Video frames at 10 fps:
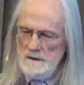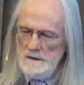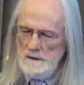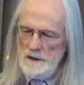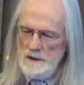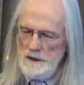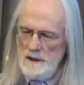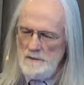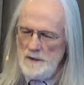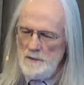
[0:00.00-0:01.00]
We see
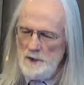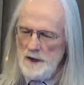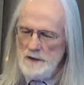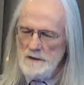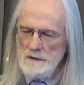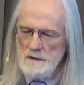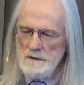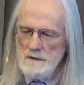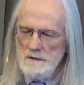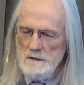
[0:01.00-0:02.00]
them embraced,
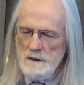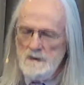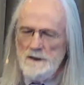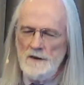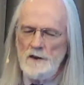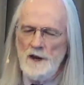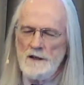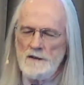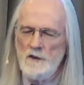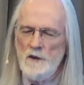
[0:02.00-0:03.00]
lifted,
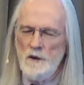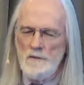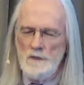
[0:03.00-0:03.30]
transformed